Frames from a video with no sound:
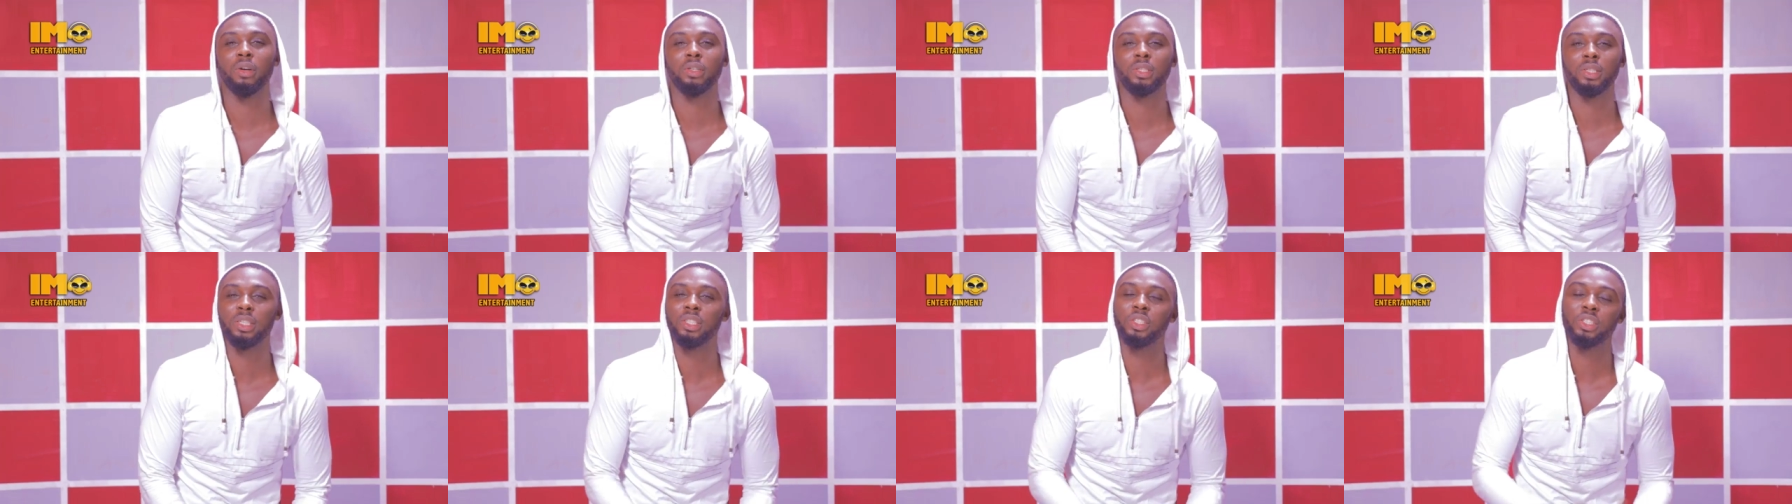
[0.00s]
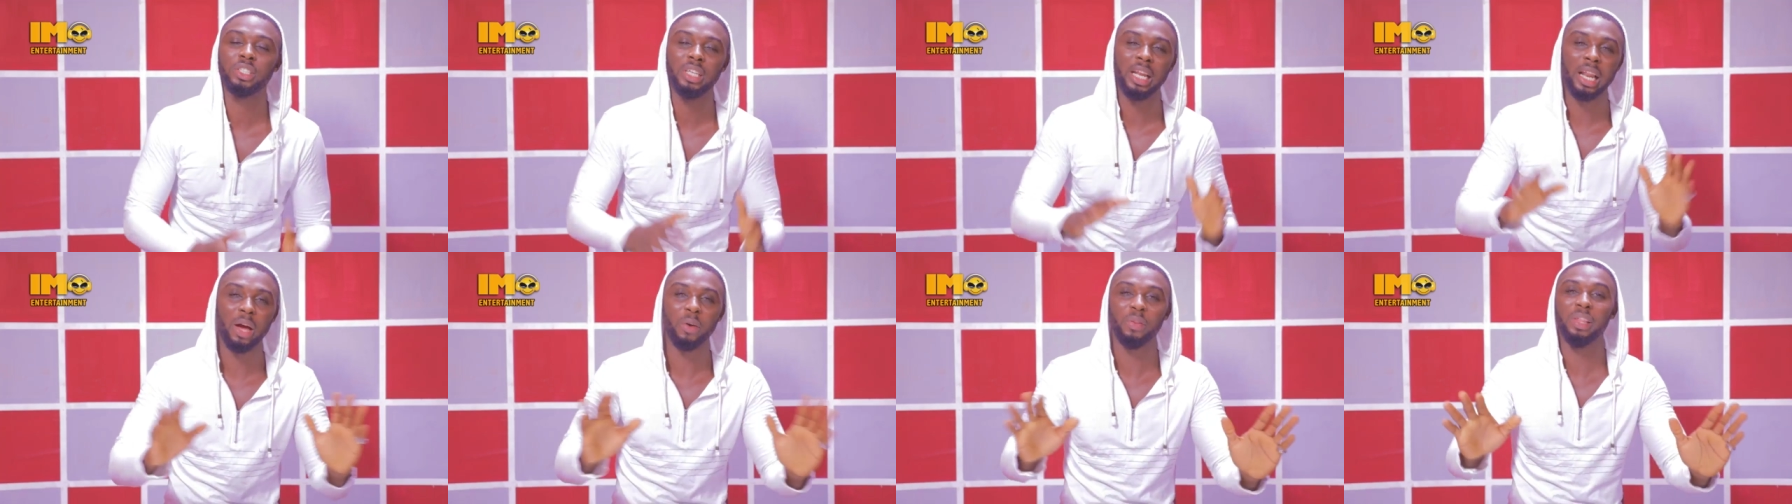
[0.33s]
should they
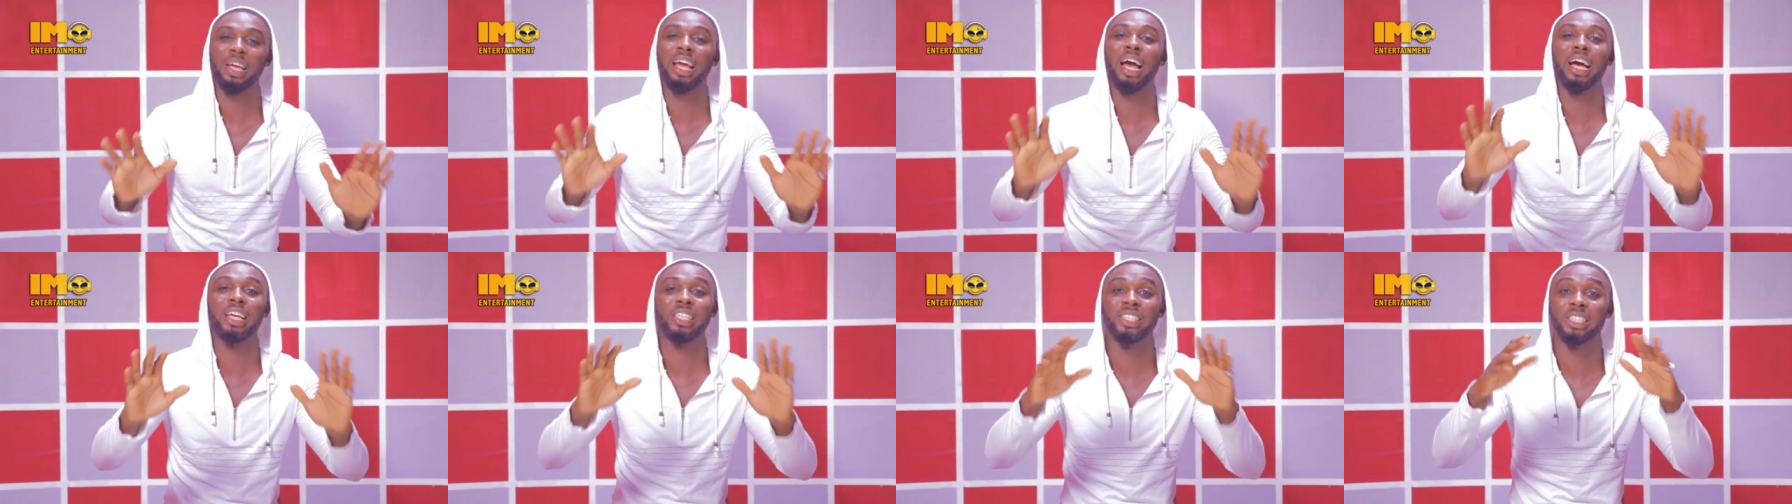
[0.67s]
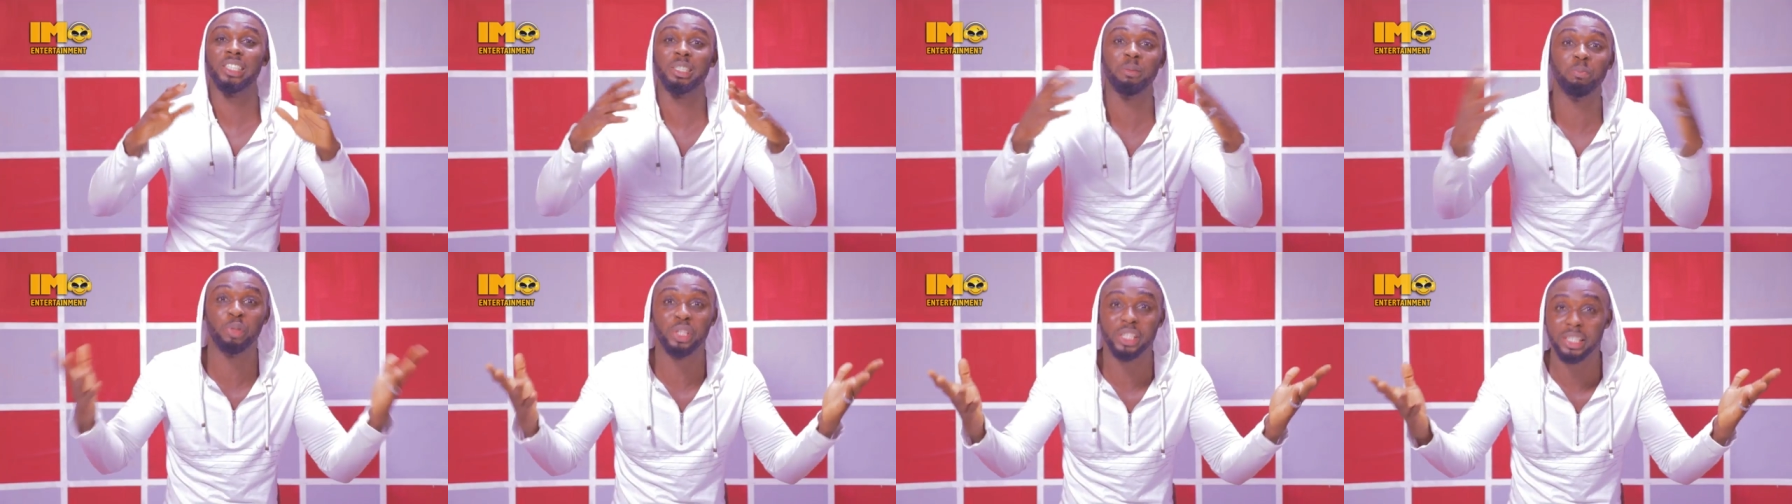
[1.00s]
just allow the guy
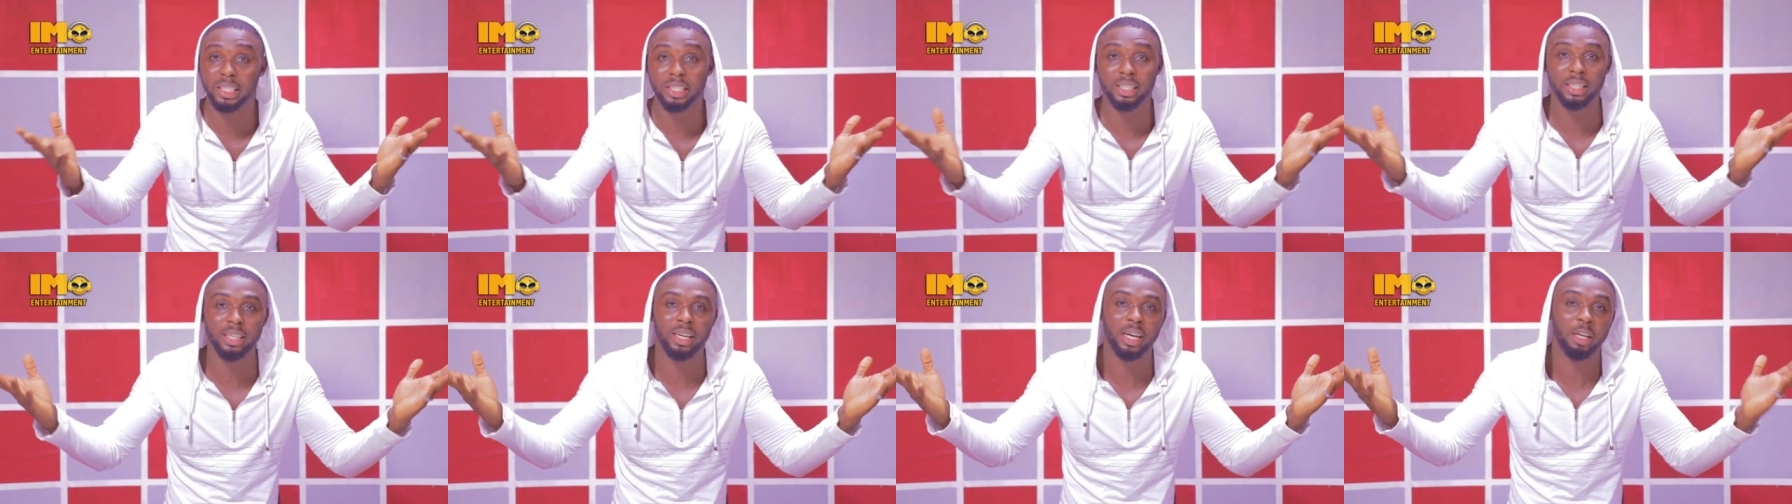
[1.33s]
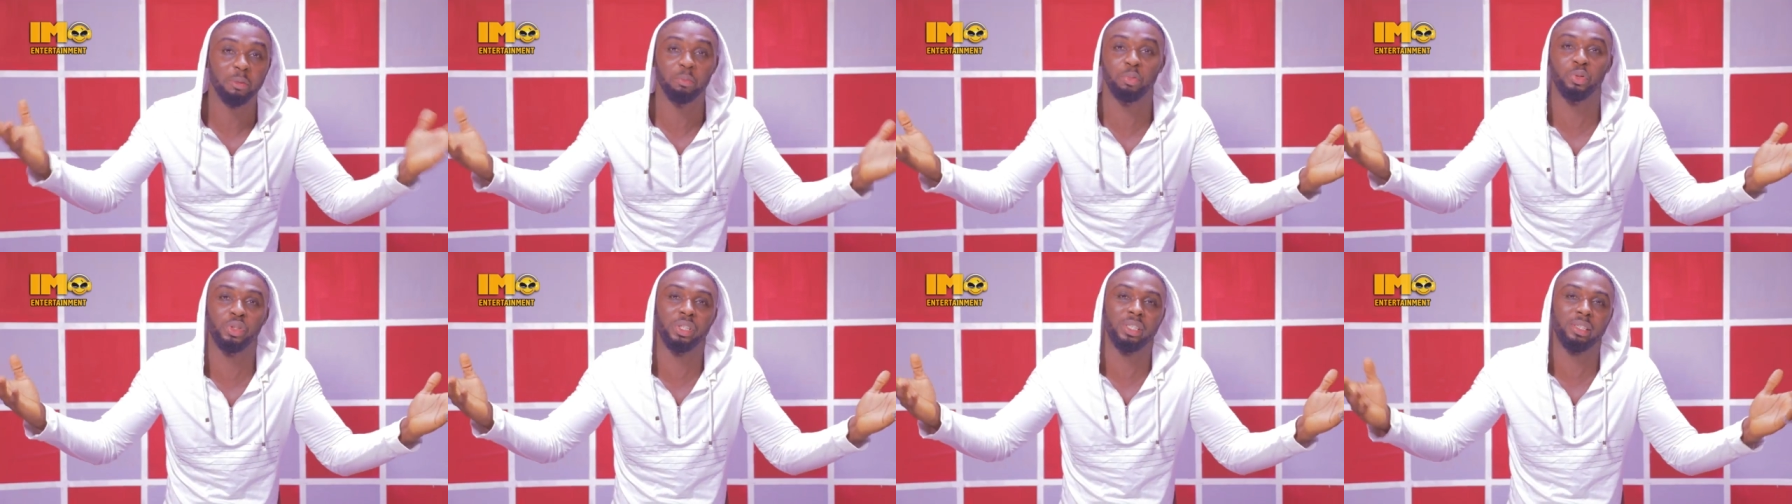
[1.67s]
just be
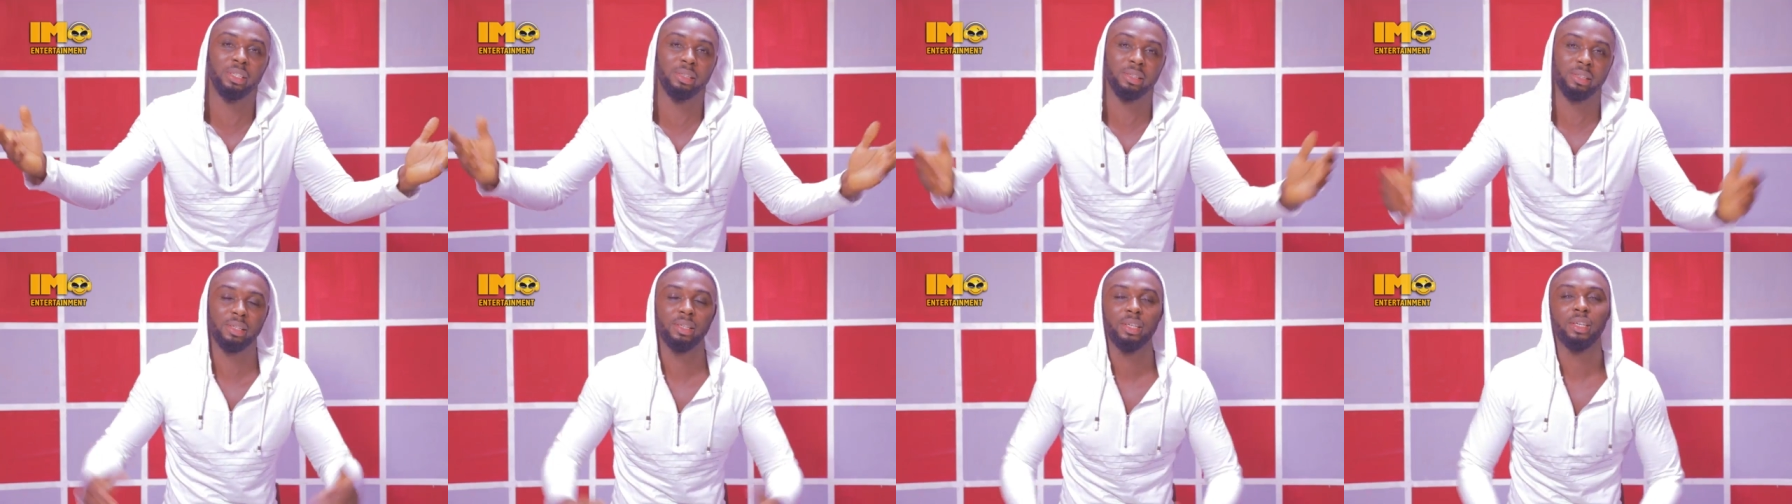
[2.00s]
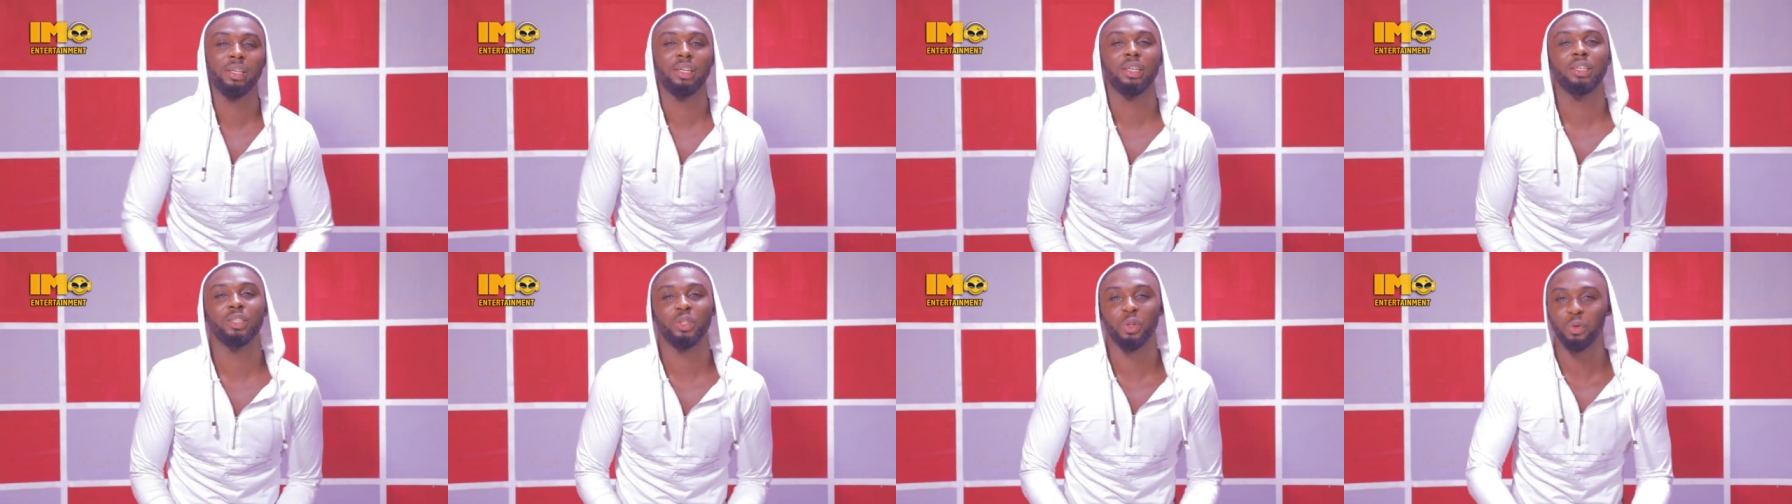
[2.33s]
and breathe?
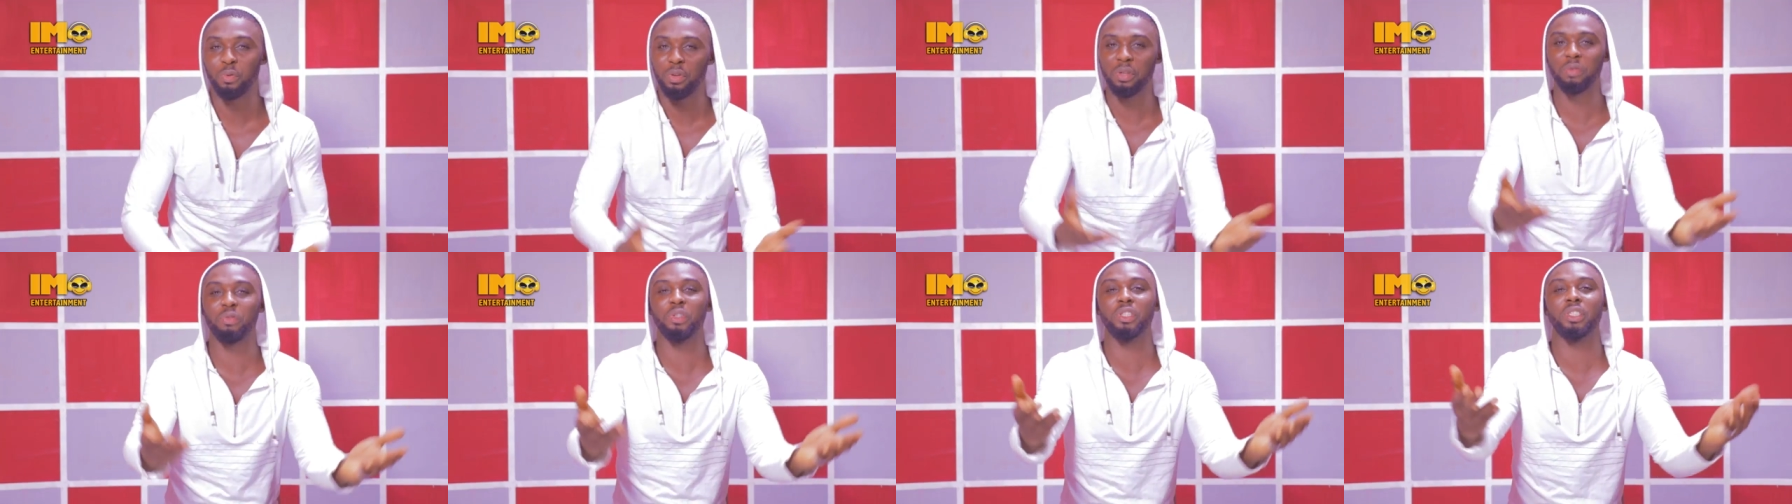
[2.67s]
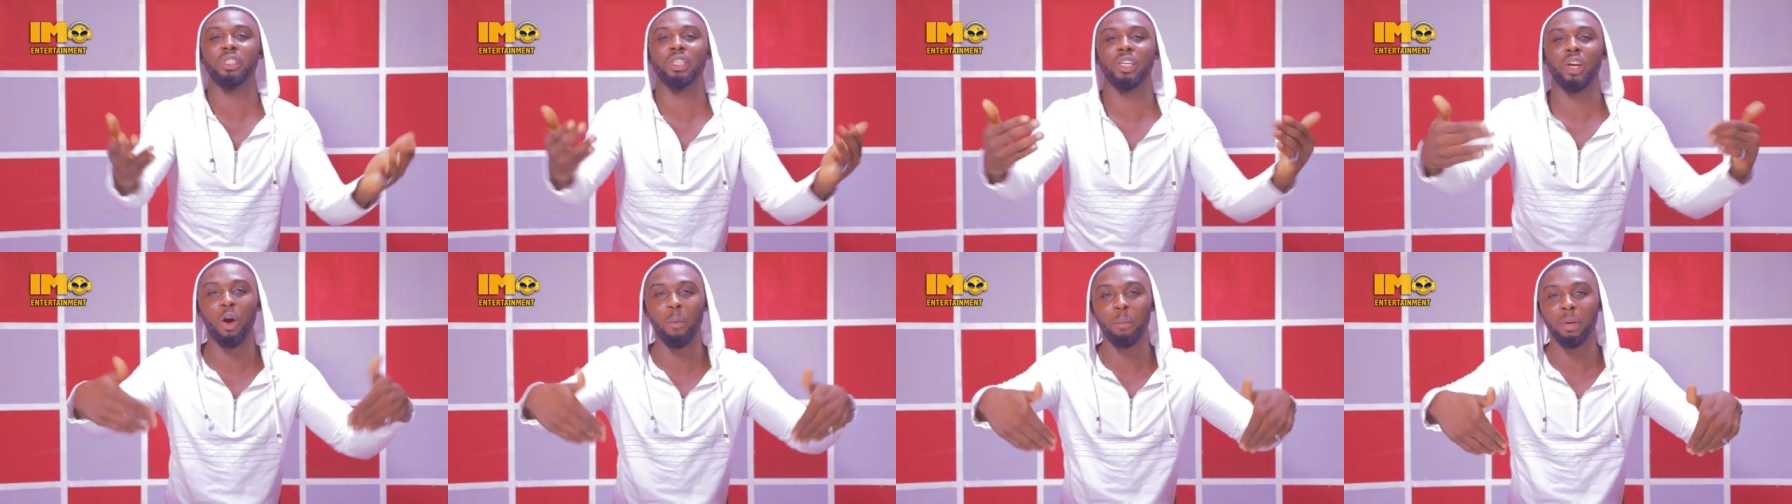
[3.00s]
So feel free to
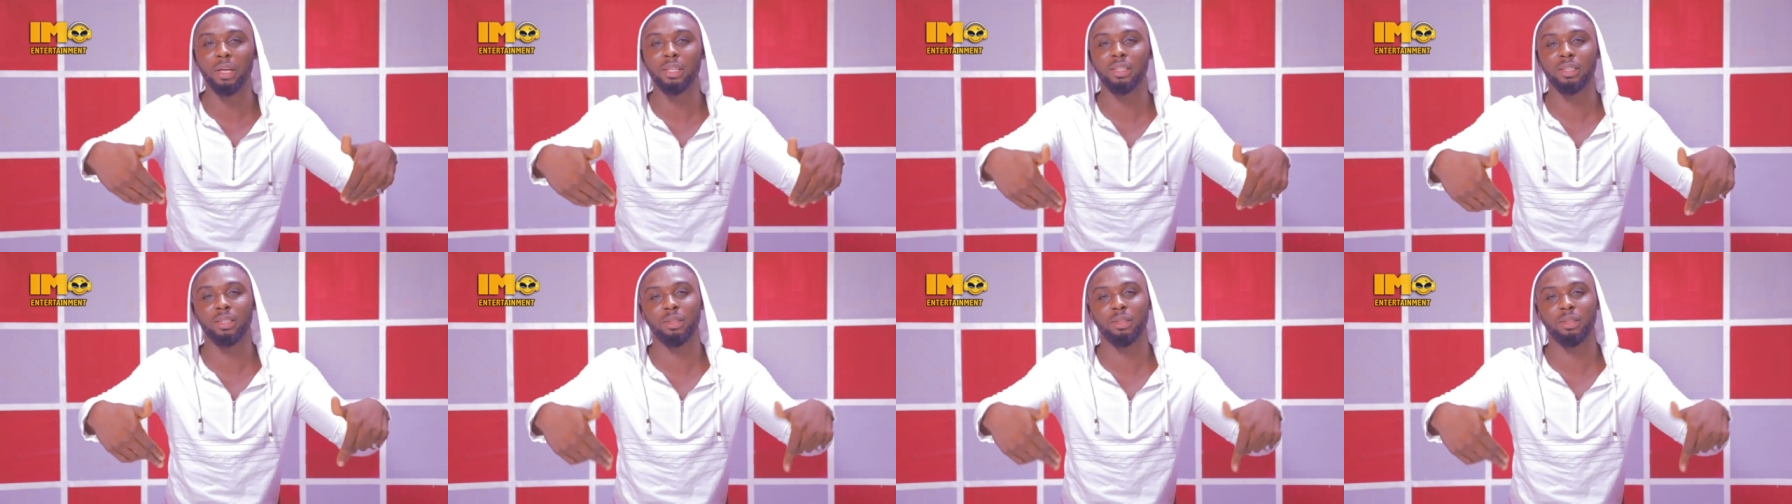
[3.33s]
comment